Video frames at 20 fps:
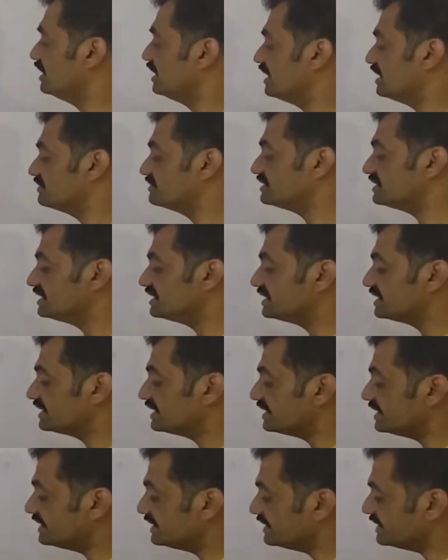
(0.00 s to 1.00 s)
Observe
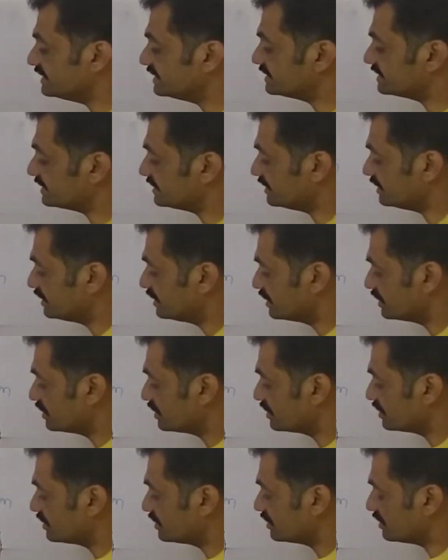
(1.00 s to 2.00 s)
that it is a
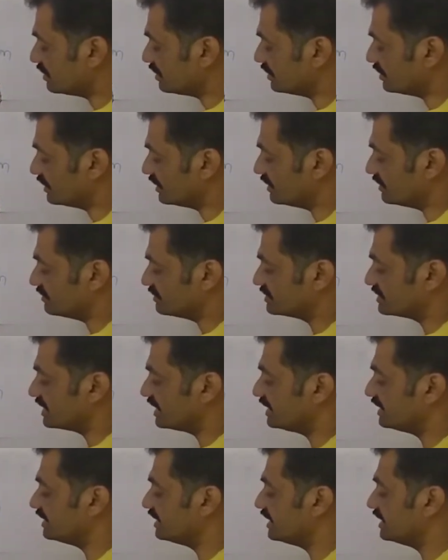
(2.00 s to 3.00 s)
concave side